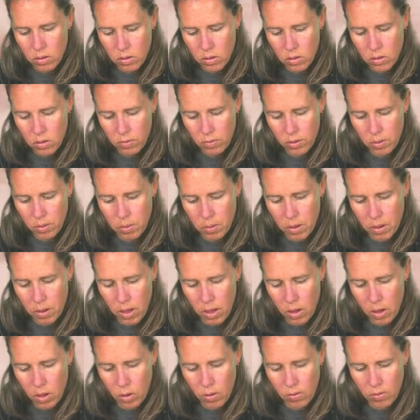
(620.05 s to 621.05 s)
Just flipping
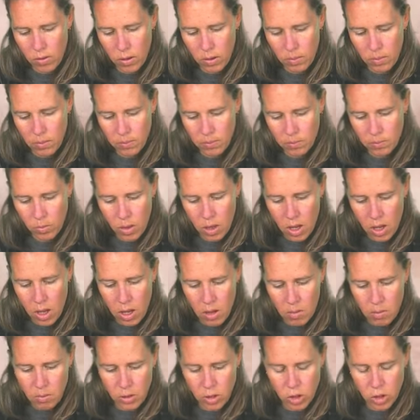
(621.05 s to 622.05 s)
that over,
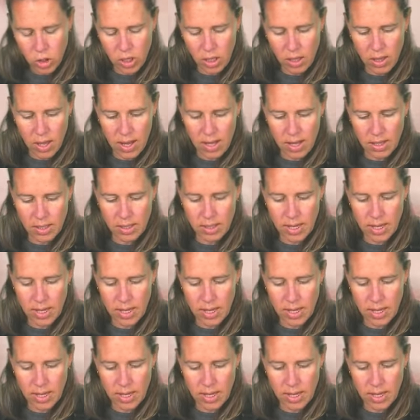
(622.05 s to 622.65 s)
pushing that